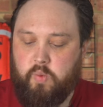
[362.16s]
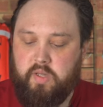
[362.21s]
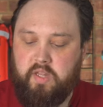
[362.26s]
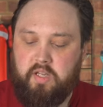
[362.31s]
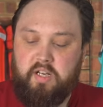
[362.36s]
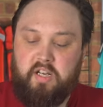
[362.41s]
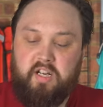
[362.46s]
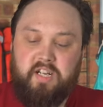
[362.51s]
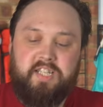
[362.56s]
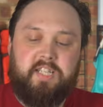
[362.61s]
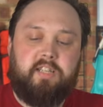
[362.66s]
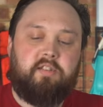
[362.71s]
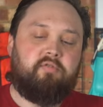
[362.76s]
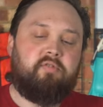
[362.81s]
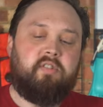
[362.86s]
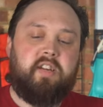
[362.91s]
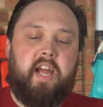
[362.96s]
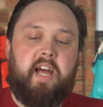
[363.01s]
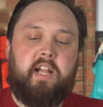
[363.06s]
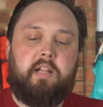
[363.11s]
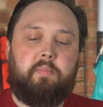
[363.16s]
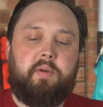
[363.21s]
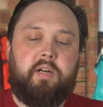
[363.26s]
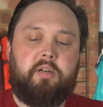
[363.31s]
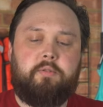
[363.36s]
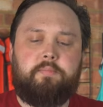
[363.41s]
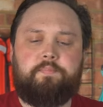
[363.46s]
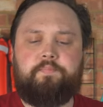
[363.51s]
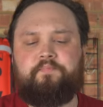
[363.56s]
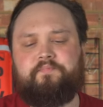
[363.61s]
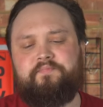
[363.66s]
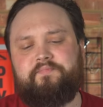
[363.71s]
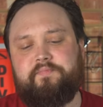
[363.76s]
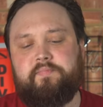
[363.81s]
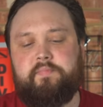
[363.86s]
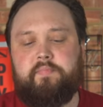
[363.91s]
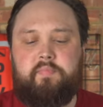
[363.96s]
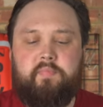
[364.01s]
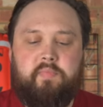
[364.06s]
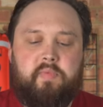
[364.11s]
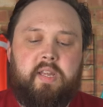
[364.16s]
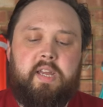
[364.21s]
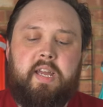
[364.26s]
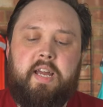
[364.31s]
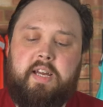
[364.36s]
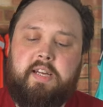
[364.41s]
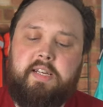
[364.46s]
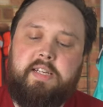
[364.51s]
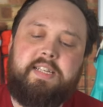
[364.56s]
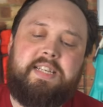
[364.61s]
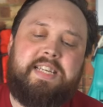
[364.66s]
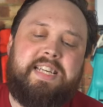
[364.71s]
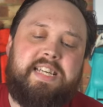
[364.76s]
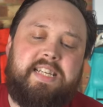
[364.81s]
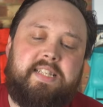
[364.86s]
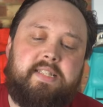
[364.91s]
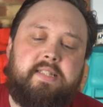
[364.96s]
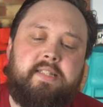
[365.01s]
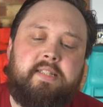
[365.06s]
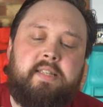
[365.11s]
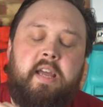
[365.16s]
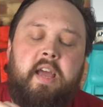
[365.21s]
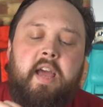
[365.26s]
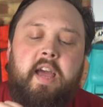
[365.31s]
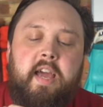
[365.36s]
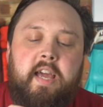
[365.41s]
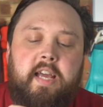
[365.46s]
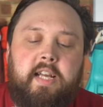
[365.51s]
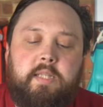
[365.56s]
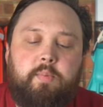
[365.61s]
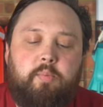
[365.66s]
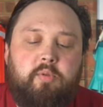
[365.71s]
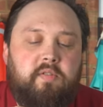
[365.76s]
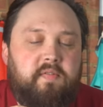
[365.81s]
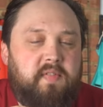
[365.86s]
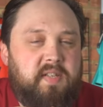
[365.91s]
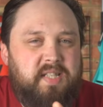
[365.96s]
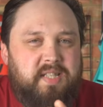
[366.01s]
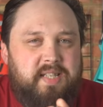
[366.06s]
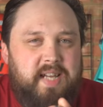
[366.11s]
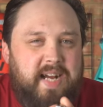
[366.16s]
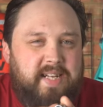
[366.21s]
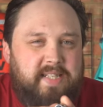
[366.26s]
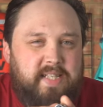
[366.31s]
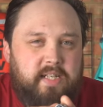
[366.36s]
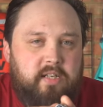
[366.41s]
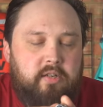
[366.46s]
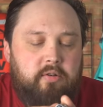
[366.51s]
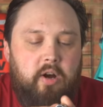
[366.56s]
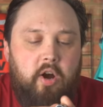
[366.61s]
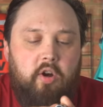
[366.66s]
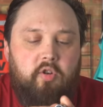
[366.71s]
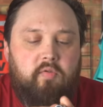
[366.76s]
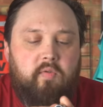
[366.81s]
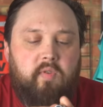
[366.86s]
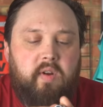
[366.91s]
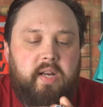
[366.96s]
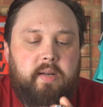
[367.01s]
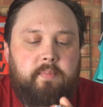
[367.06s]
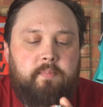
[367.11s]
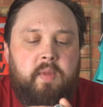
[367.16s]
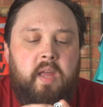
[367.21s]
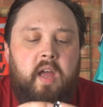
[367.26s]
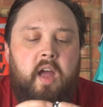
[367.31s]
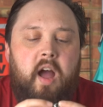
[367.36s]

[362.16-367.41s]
with a 90 degree elbow, it's more of a static O-ring.